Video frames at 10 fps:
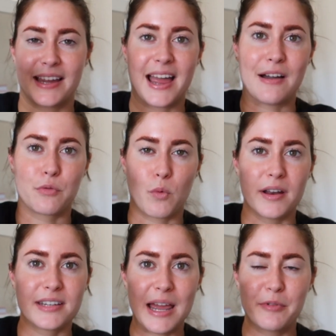I have
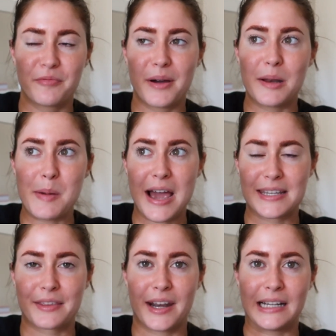one type of mud
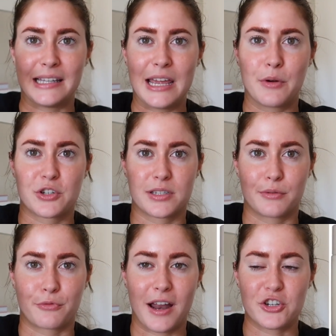mask that I like, which is the
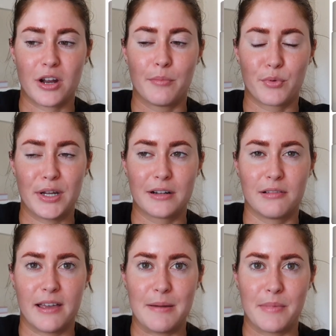Fresh Umbrian
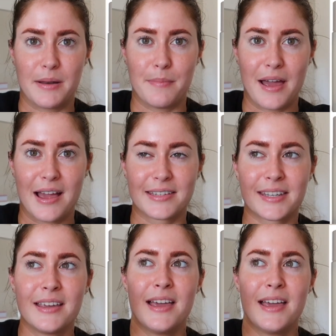Clay Mud Mask.